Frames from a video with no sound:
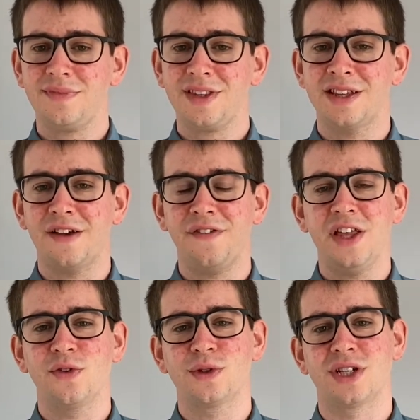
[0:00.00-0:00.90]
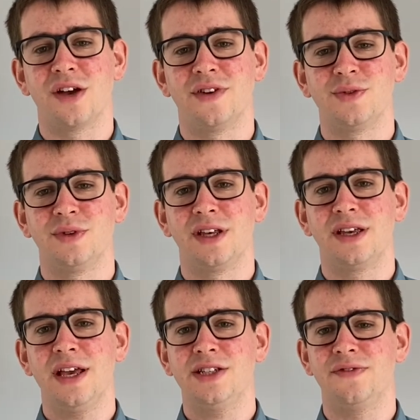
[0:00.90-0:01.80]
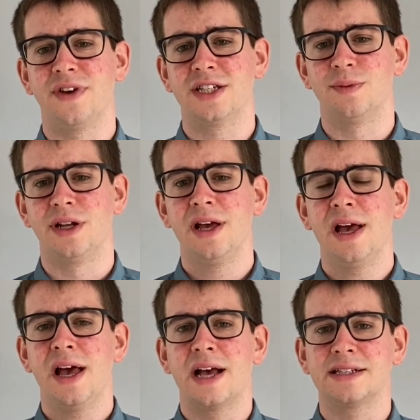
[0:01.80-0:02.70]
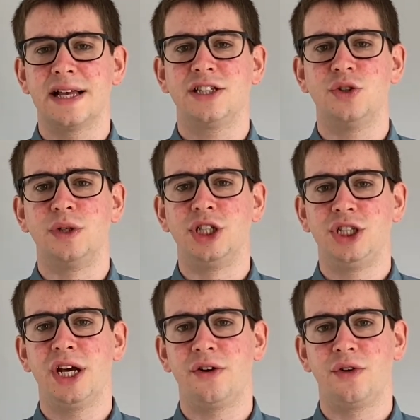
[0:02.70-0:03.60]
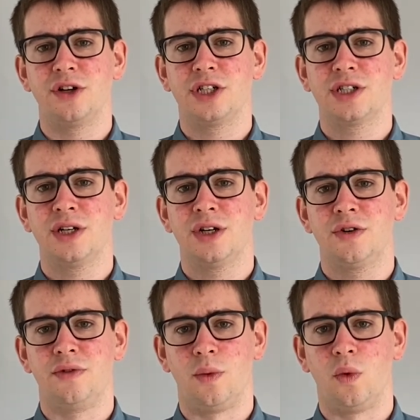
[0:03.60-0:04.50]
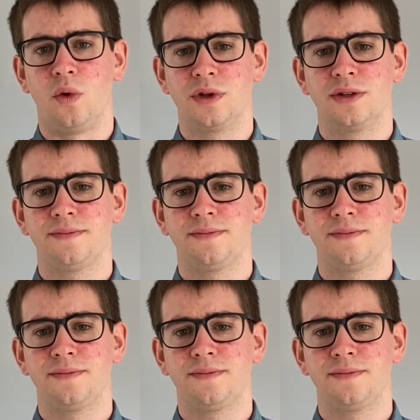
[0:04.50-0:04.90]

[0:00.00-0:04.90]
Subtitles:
Their faithful service with the king's investment has led to a generous reward.